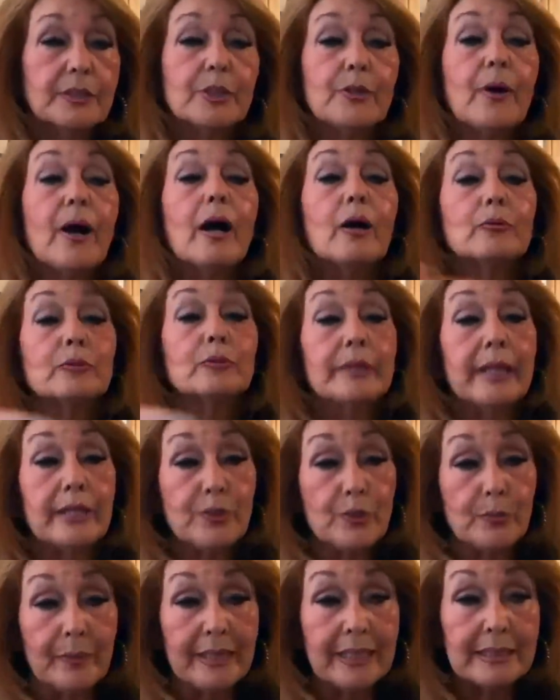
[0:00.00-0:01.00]
to our own
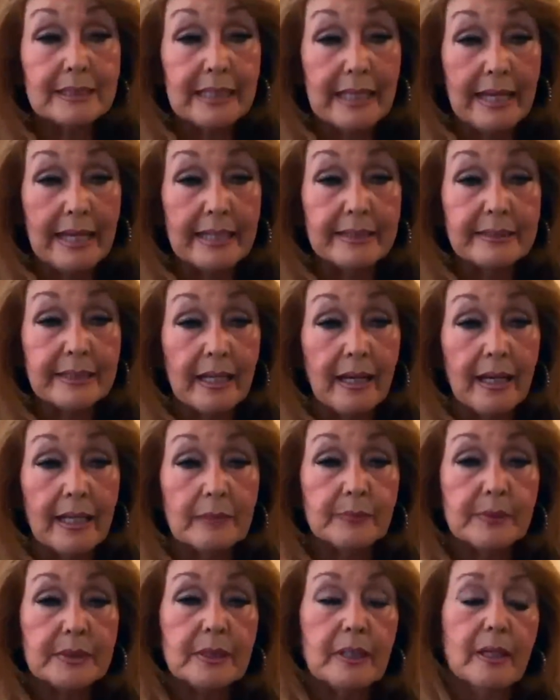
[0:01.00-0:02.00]
detriment at
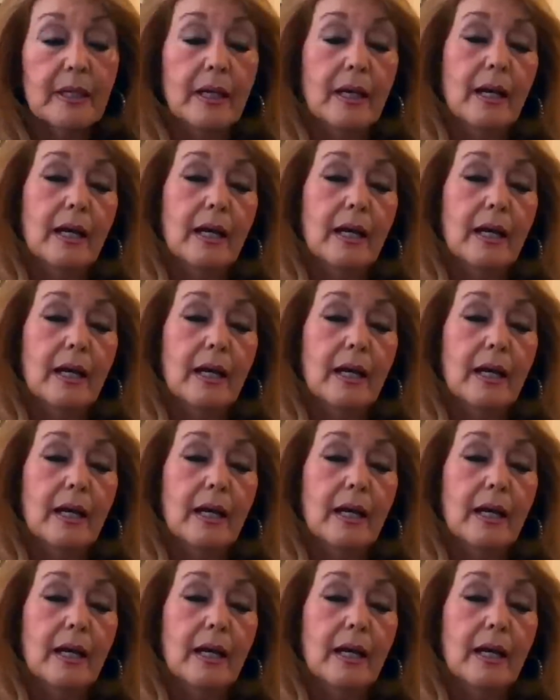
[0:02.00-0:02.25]
times.